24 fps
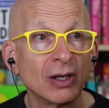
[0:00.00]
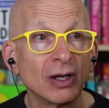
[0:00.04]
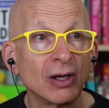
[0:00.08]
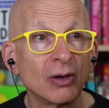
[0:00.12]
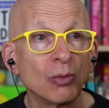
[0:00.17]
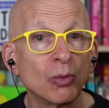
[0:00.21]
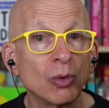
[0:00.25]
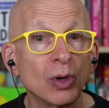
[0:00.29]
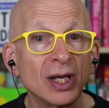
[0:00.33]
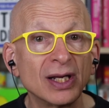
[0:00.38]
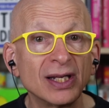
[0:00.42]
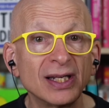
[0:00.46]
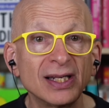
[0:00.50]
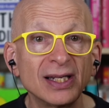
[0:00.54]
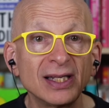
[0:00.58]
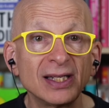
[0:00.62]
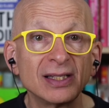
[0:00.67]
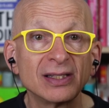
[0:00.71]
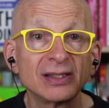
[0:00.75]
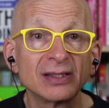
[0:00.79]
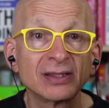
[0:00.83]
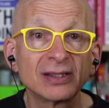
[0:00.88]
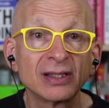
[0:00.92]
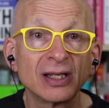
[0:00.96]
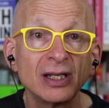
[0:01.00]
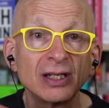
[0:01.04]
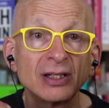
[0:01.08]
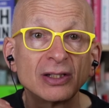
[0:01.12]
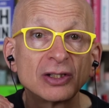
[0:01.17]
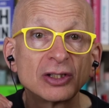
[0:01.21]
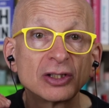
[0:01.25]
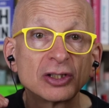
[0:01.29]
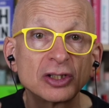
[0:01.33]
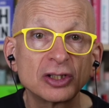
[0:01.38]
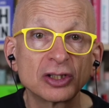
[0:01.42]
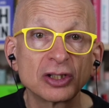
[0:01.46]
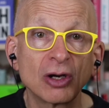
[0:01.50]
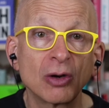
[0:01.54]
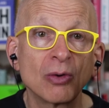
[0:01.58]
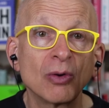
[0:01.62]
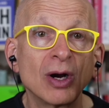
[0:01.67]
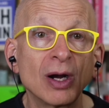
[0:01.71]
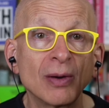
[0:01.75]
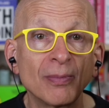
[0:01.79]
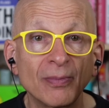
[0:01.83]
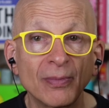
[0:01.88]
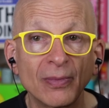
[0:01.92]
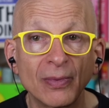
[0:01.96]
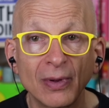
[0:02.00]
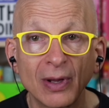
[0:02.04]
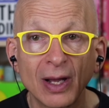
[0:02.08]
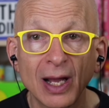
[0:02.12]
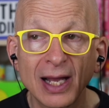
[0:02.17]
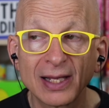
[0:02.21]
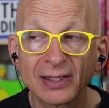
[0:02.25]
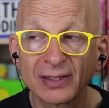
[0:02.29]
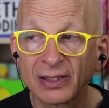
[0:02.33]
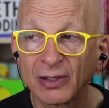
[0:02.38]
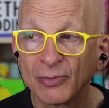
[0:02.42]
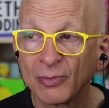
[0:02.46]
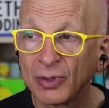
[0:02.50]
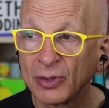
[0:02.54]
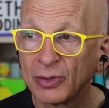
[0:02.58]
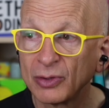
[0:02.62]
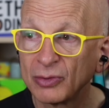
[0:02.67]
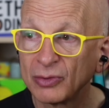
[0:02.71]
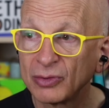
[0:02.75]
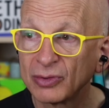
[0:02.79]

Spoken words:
what it is to show up as someone who's